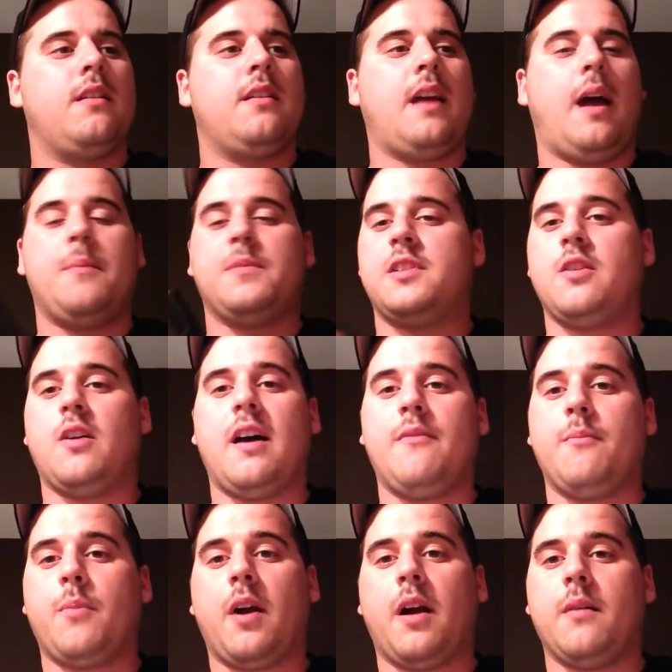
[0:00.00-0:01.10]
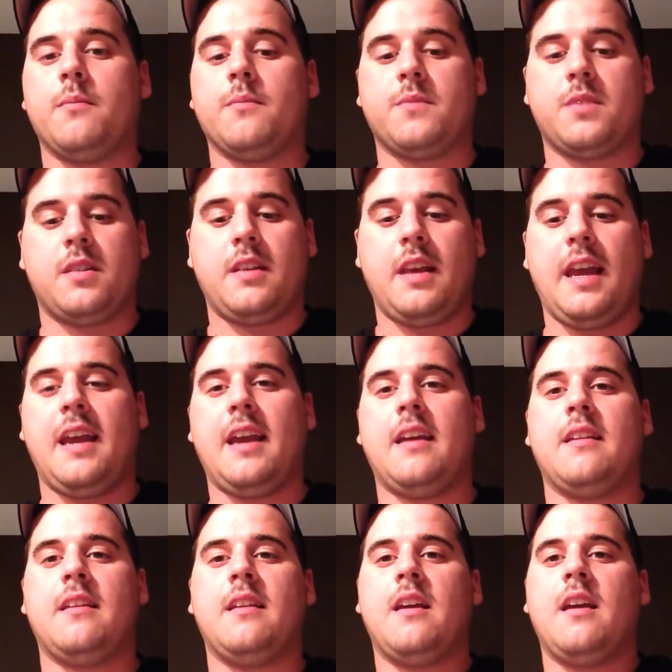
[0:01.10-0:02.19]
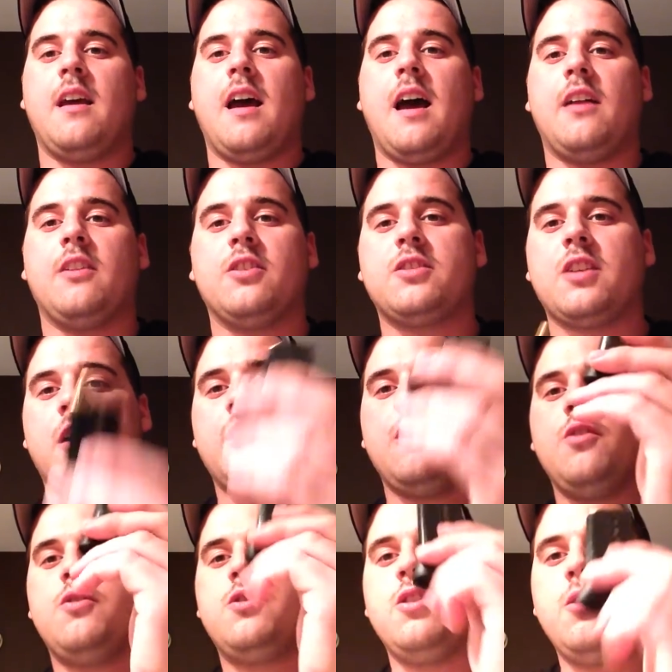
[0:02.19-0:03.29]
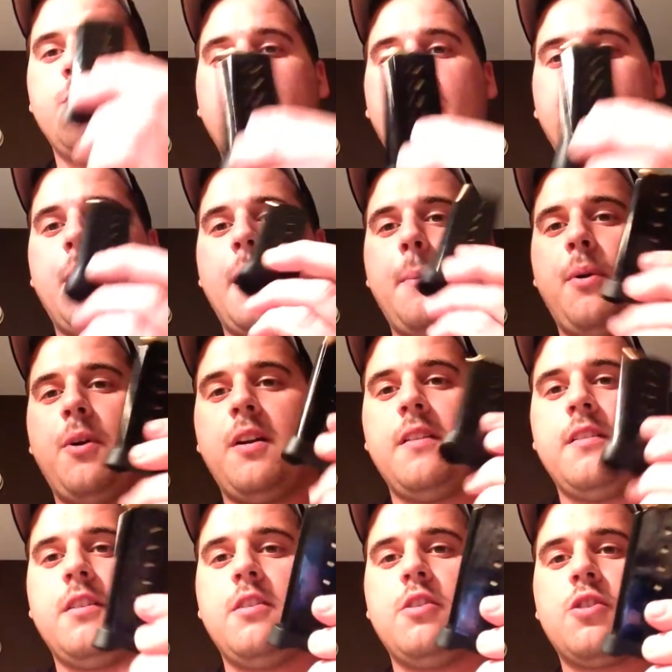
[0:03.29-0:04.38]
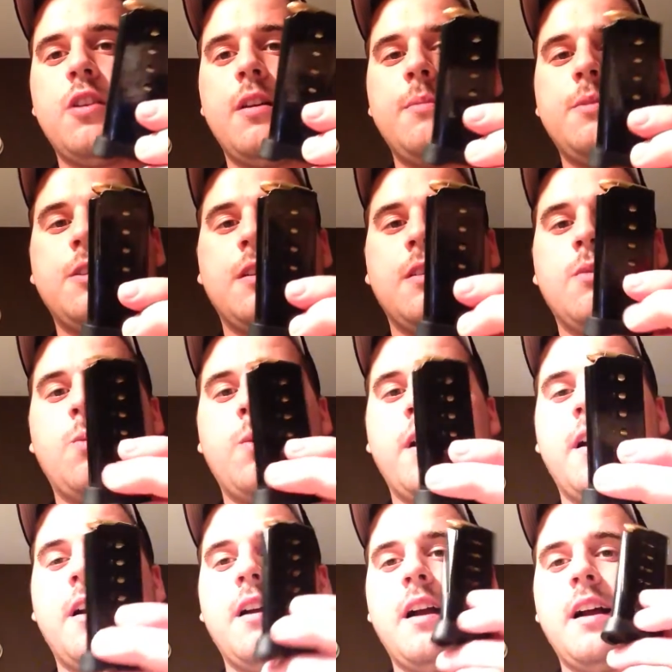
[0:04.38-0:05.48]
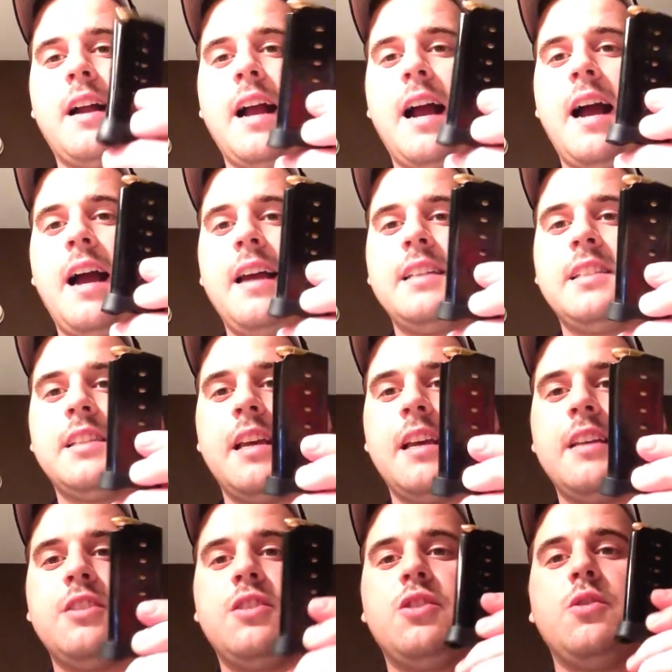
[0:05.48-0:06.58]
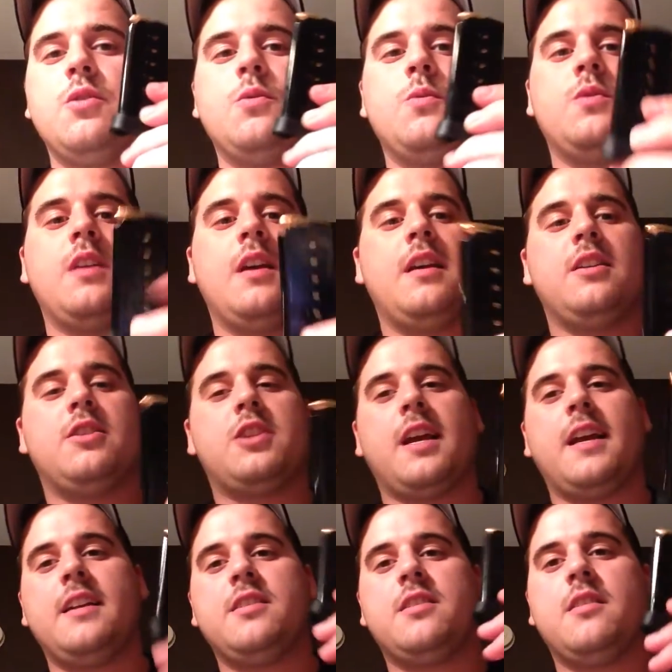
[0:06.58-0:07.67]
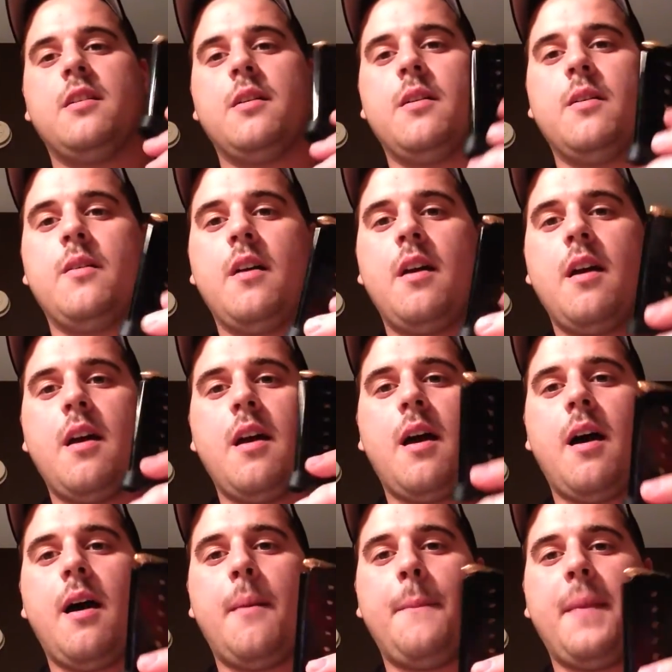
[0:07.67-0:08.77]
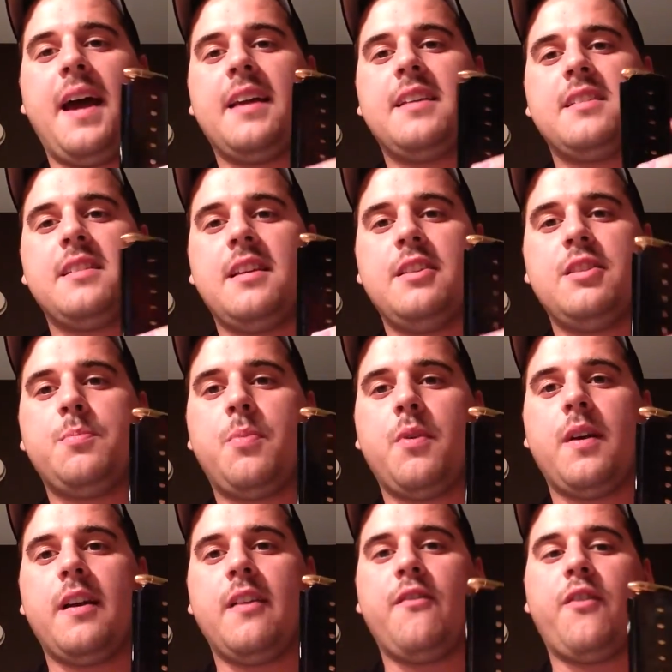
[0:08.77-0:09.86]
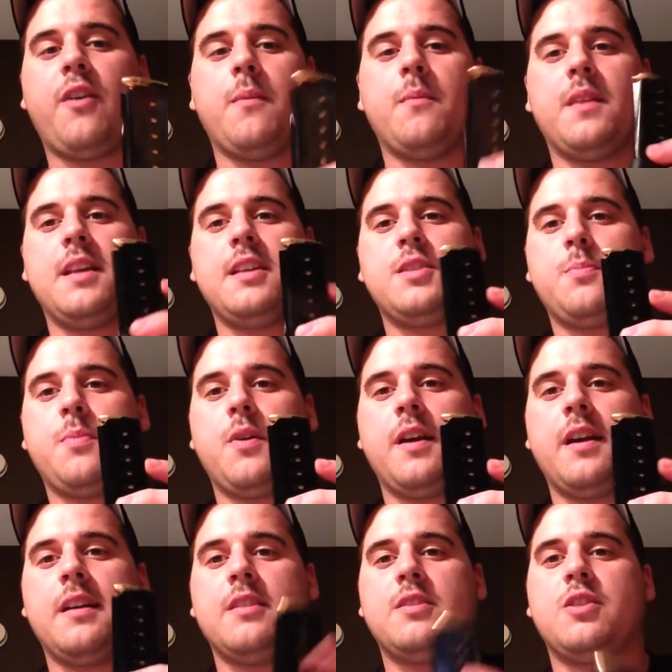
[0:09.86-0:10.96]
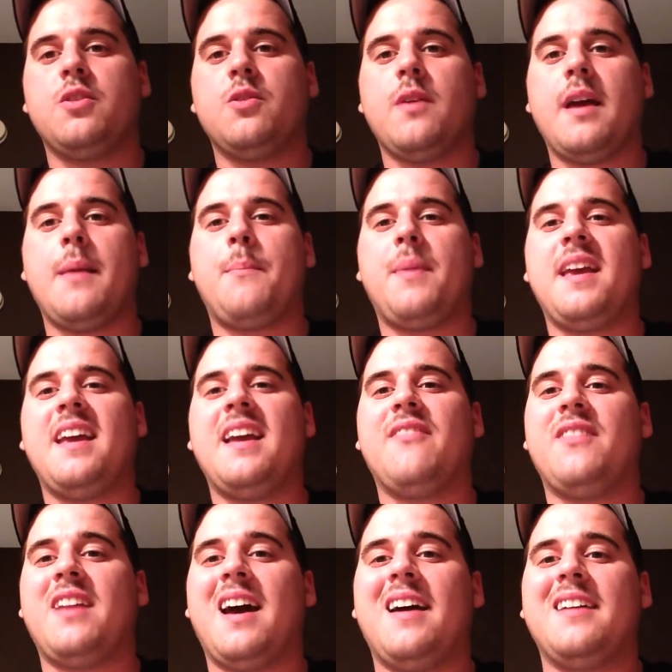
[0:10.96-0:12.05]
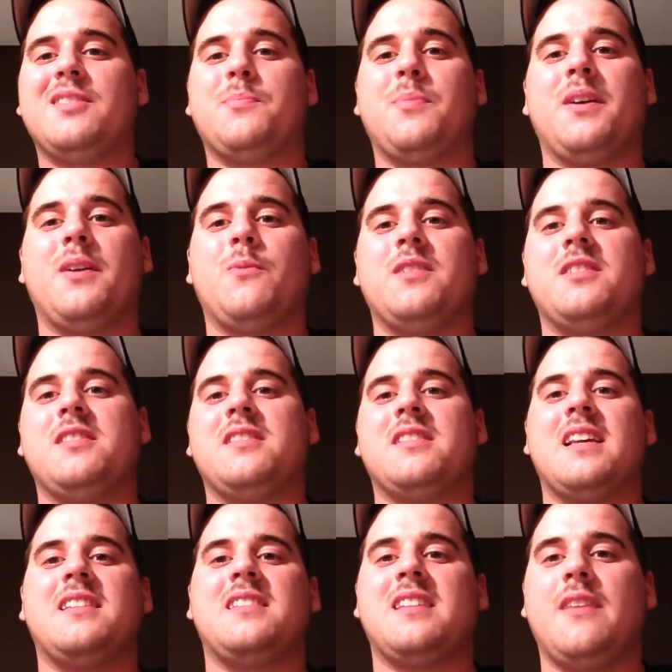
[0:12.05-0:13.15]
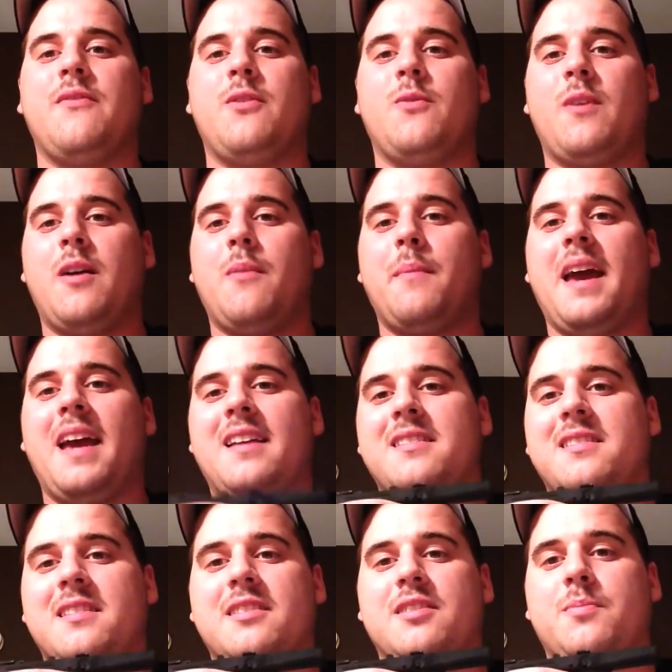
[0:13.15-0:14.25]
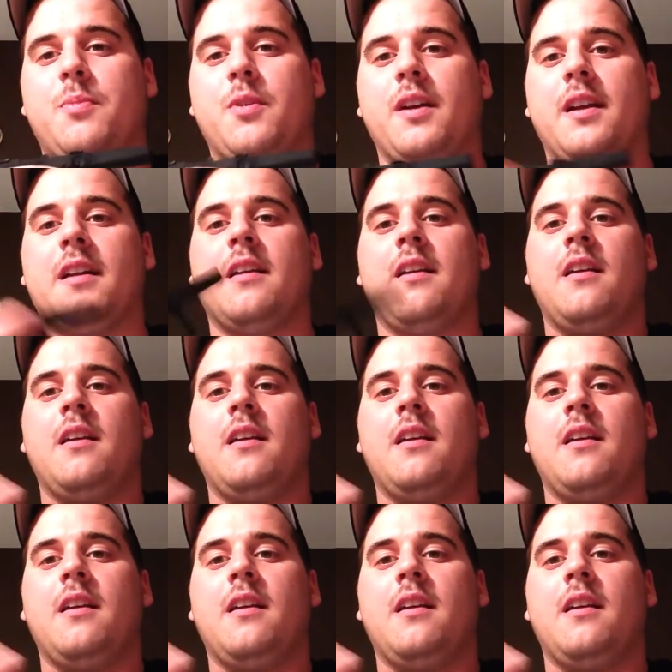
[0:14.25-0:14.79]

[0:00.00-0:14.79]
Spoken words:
I'm still having problems. And I looked on YouTube, and I might put it in the description, where a guy said to change the magazine spring from this spring to a PF9 spring, which is a 7-round magazine spring.